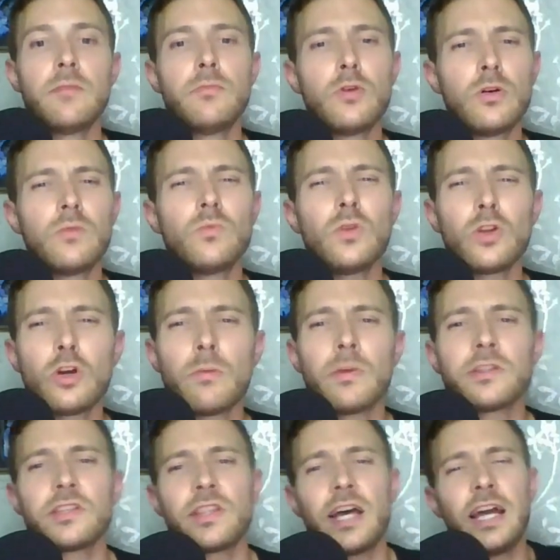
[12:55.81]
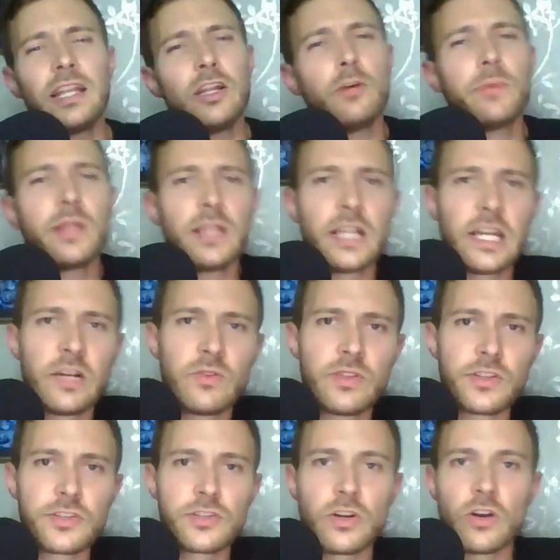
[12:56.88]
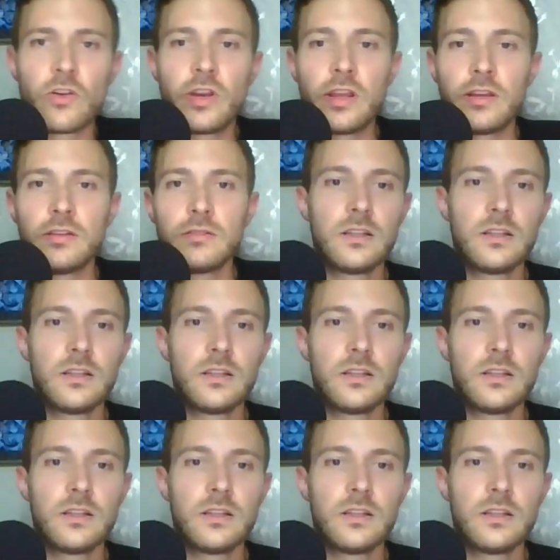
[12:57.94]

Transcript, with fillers: but we'll come on to that a little bit later in the story.